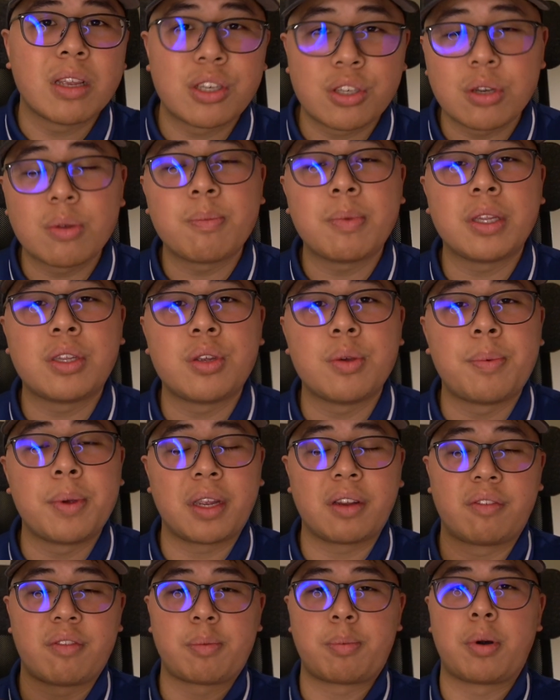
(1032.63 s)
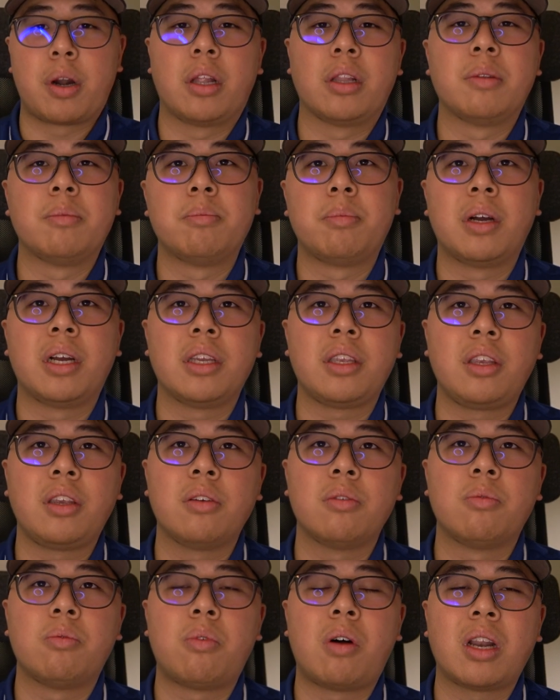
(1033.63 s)
it shouldn't be too big of a problem, but
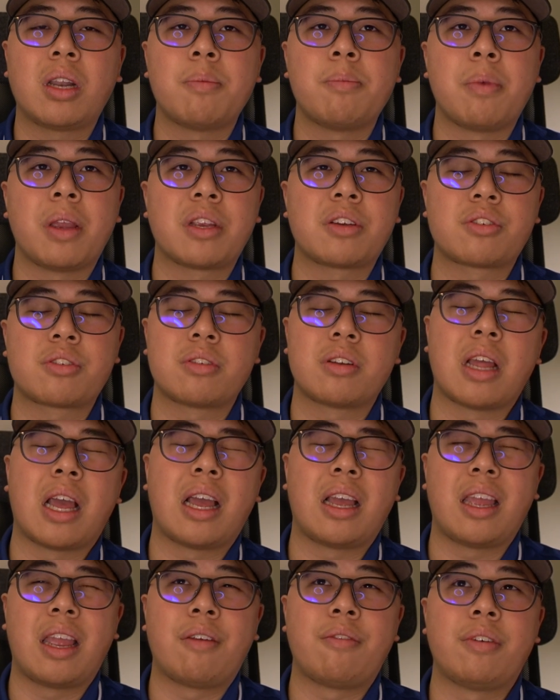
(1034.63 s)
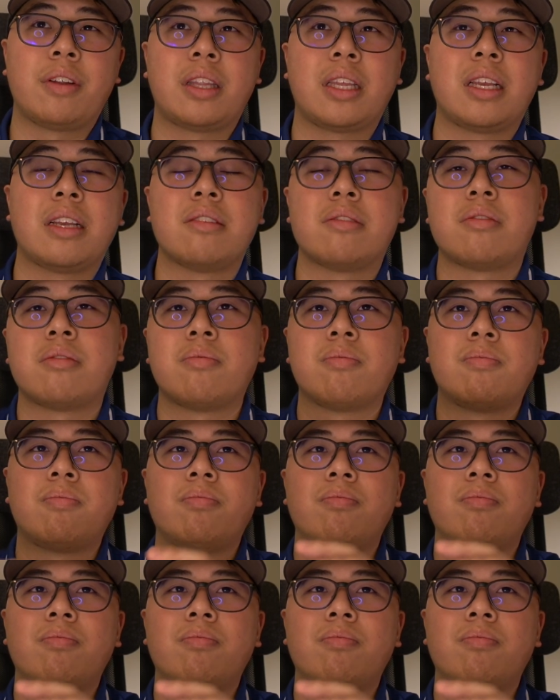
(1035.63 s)
you want to make sure that everything is